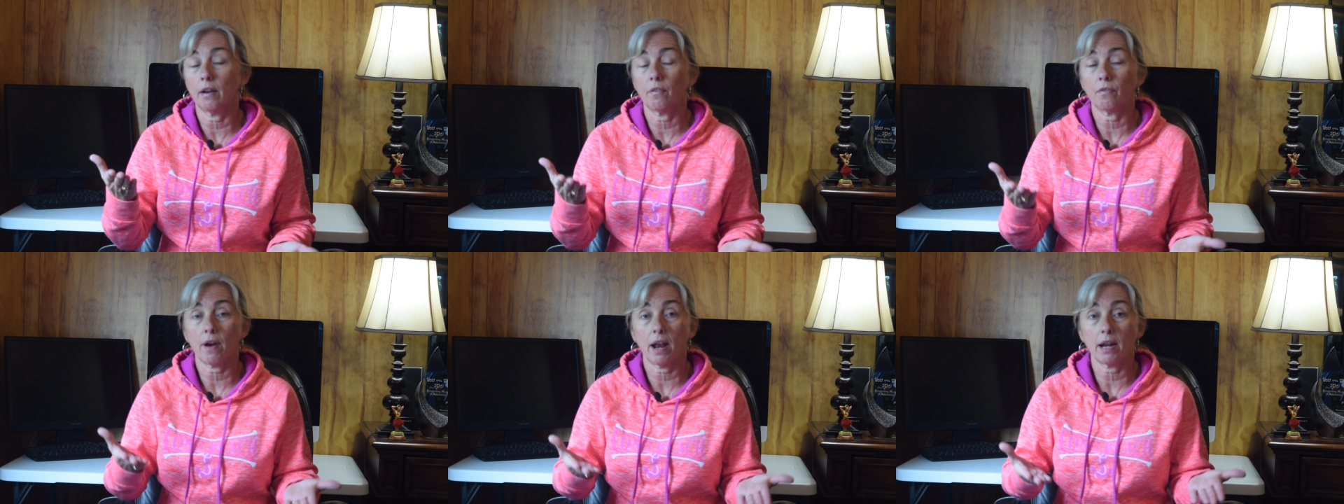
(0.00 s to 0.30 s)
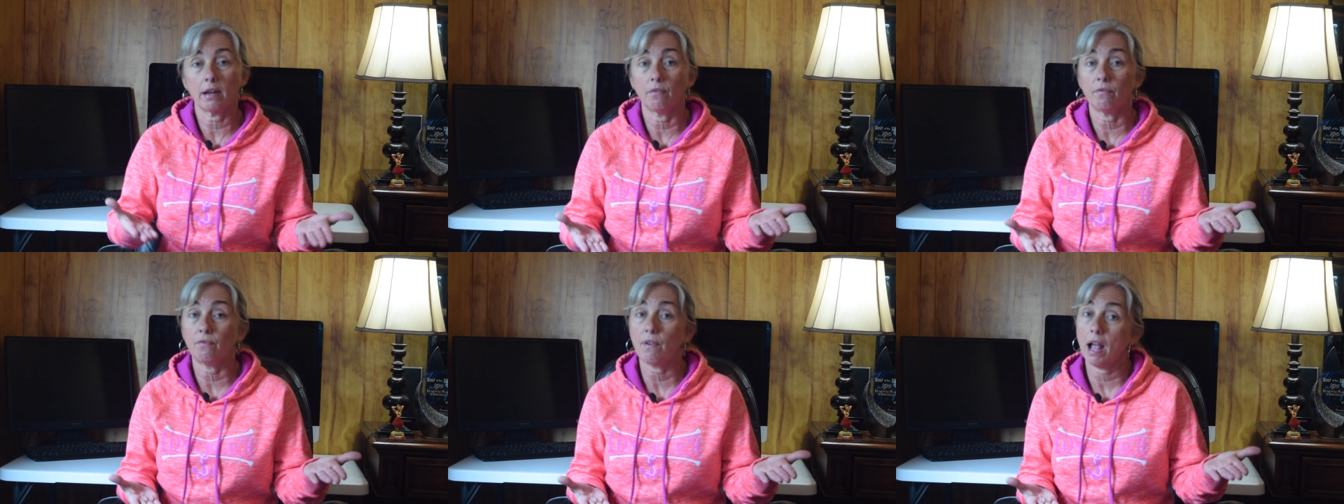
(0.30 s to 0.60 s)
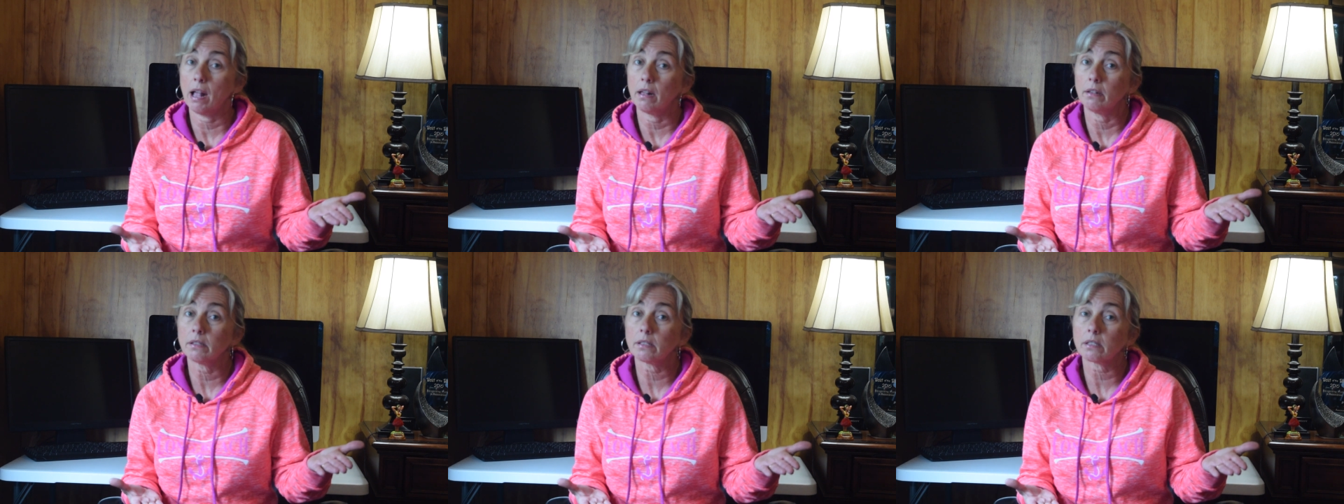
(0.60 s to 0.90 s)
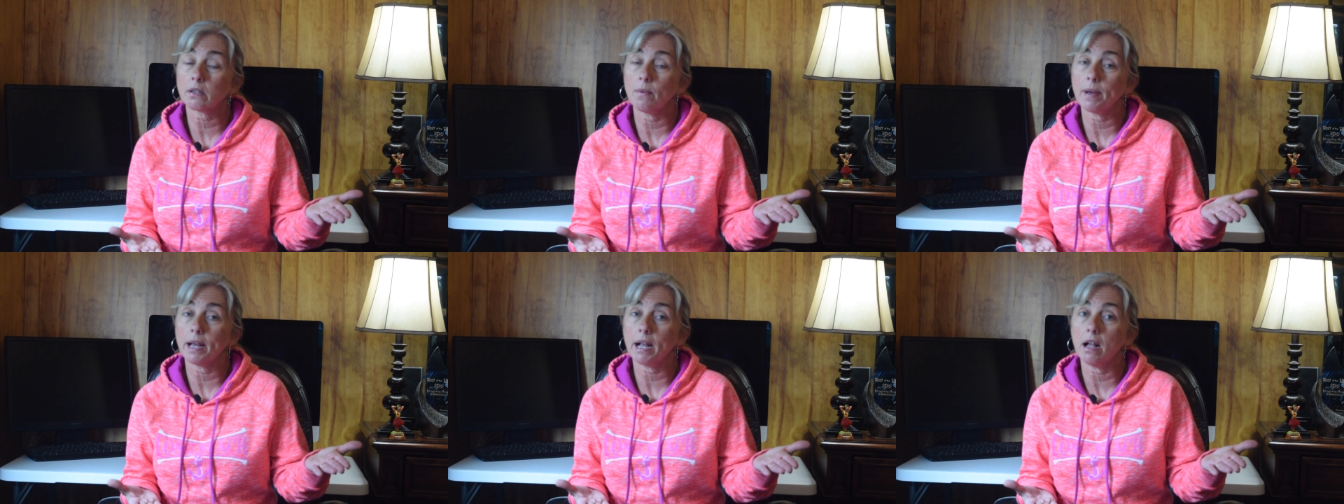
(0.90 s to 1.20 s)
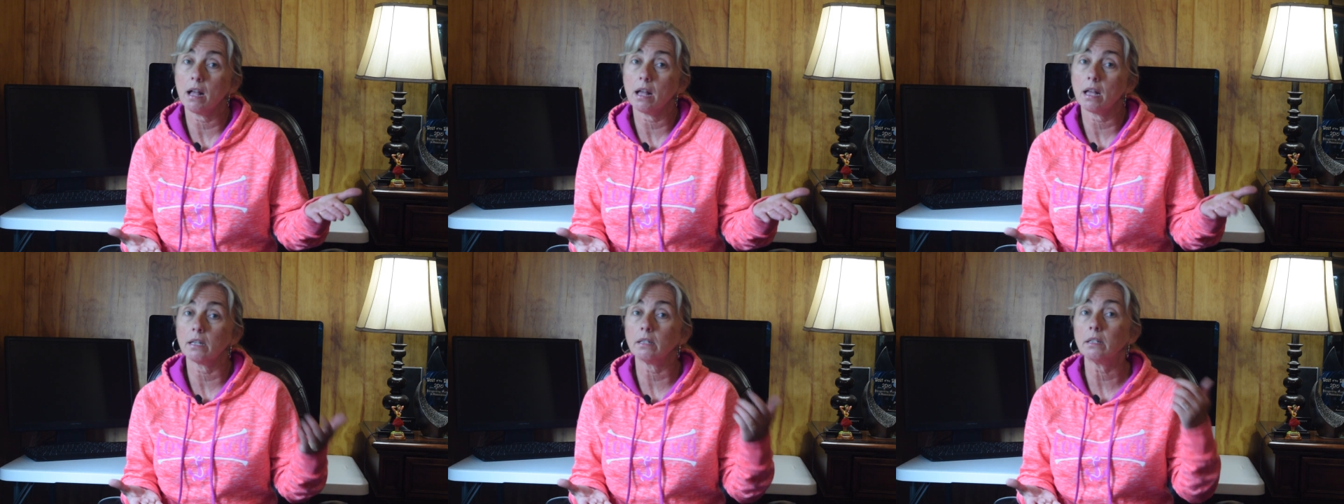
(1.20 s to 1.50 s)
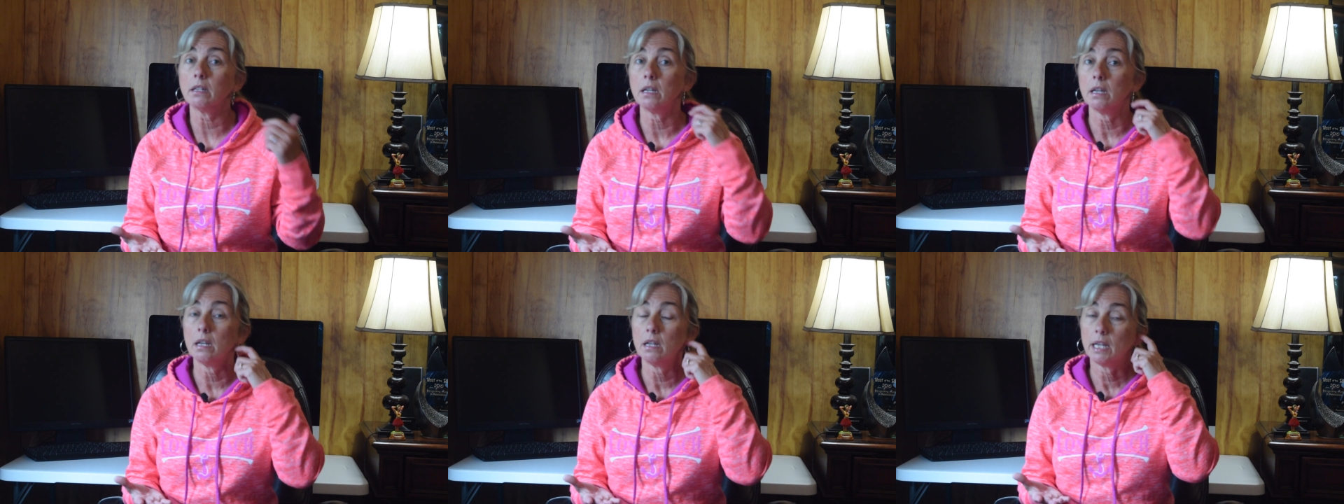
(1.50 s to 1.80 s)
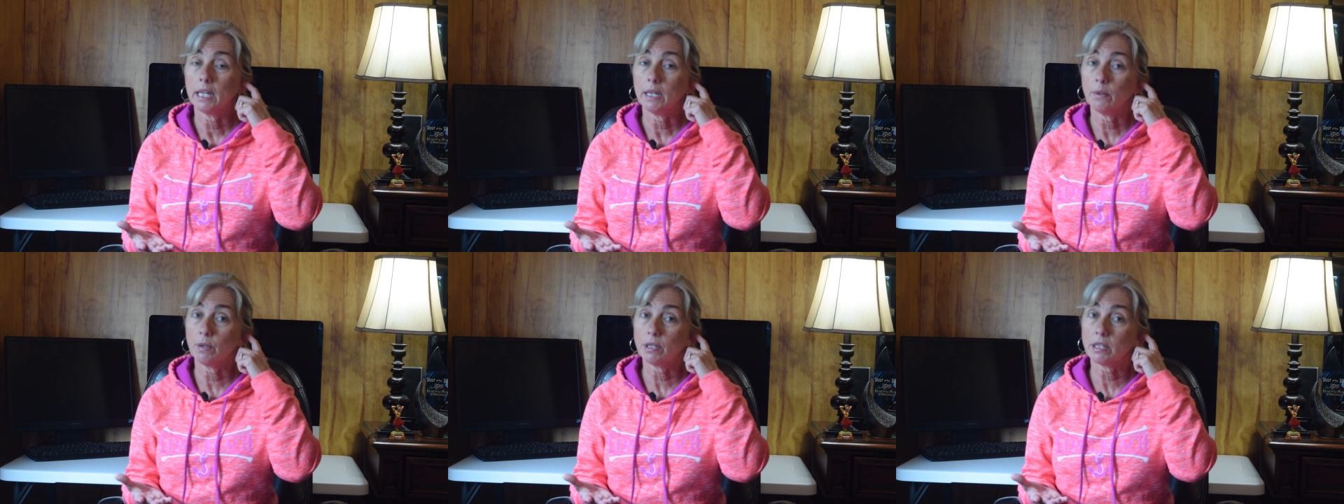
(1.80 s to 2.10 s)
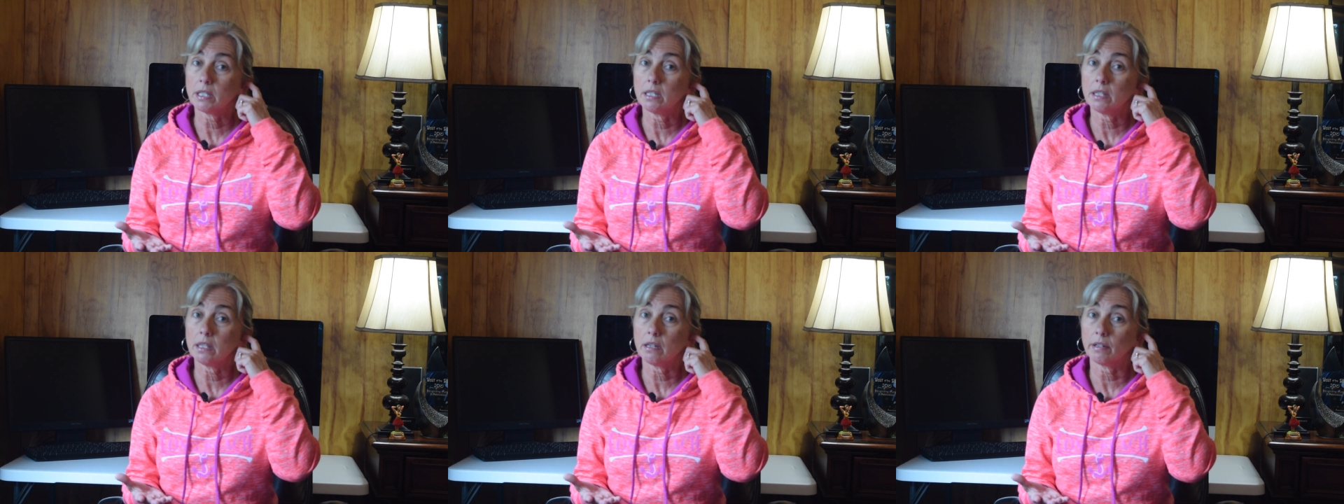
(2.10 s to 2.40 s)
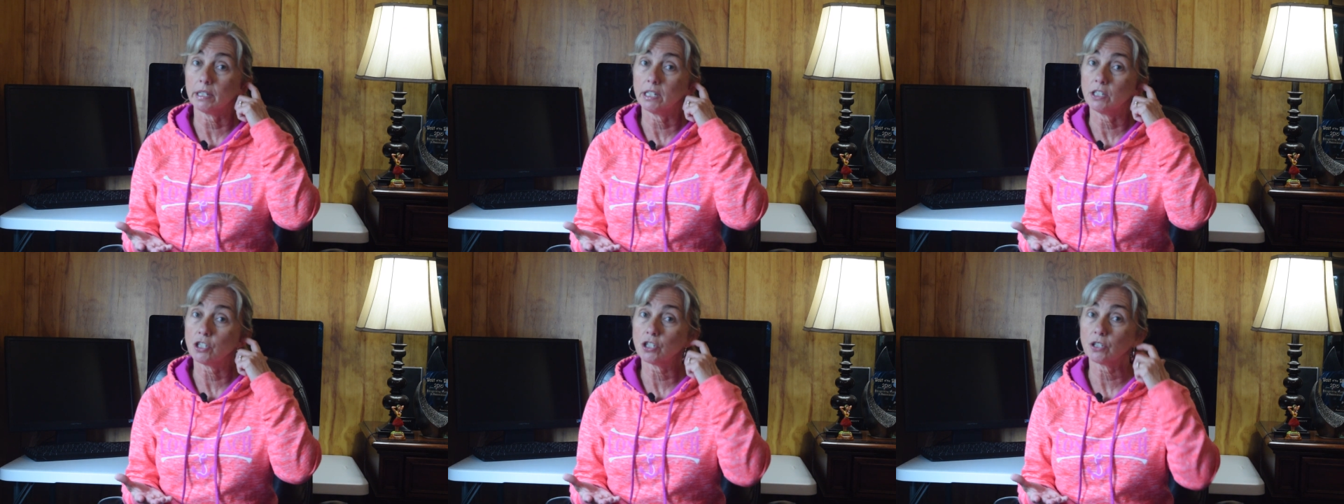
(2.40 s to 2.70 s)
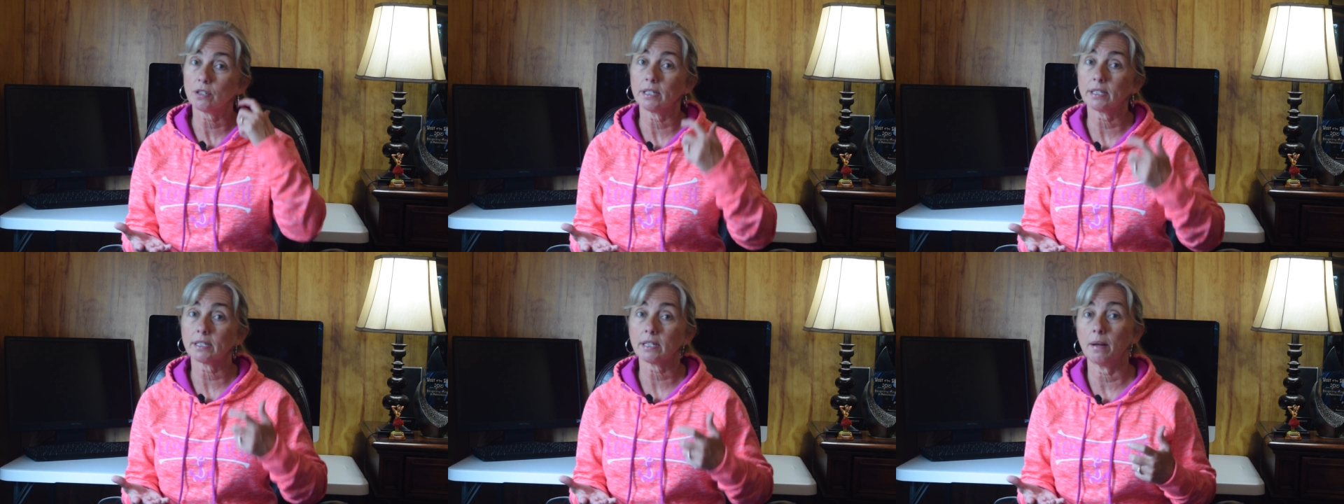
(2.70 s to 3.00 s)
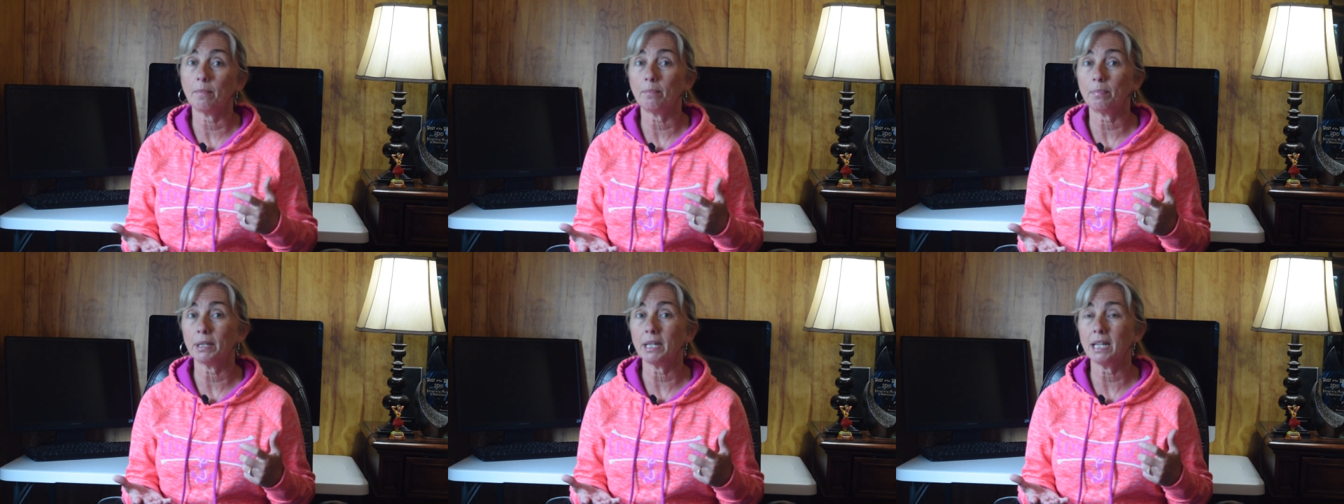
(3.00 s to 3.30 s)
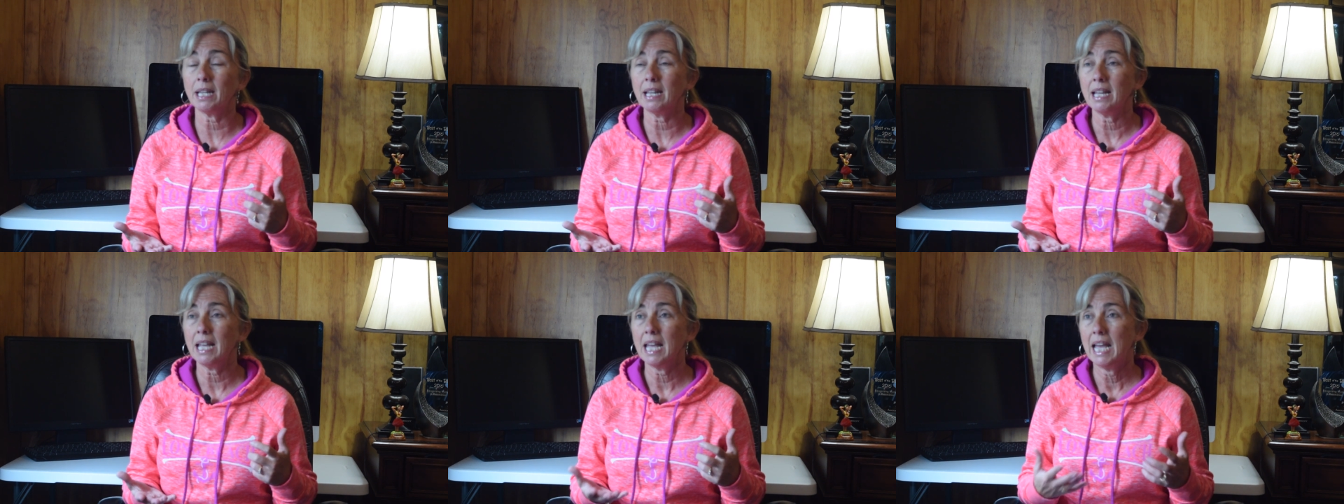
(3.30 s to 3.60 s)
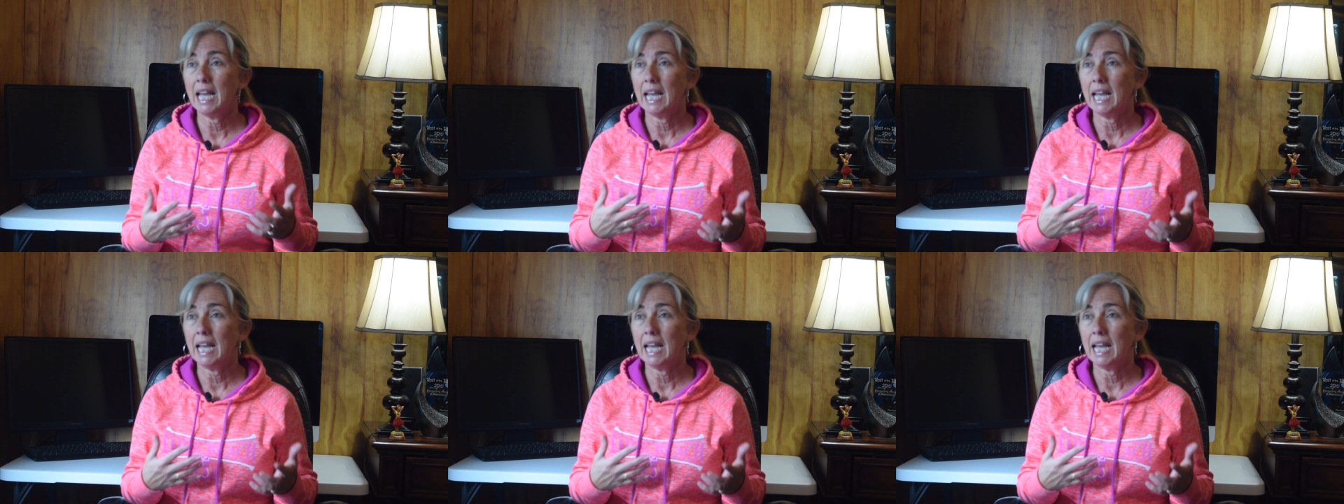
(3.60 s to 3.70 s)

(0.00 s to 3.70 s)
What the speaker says: of random files going on within their insurance company?